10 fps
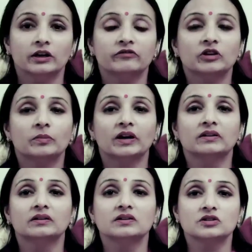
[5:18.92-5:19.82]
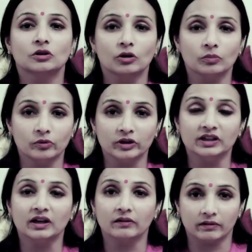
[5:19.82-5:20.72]
If the mother is not
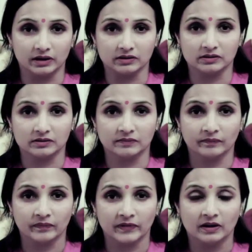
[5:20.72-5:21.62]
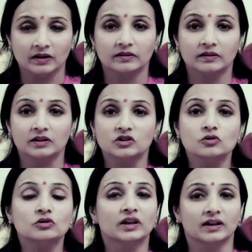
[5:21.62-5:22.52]
breathing right, there are
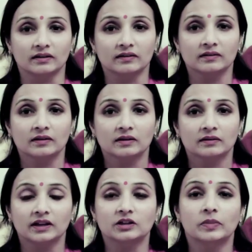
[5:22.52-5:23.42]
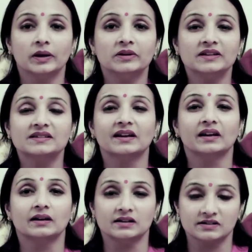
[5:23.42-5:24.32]
two things: that the baby is
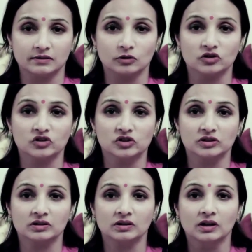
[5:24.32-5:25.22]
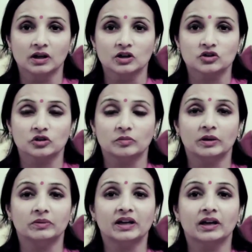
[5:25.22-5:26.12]
getting lesser oxygen, so the
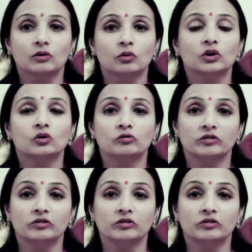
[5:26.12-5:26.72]
baby can go into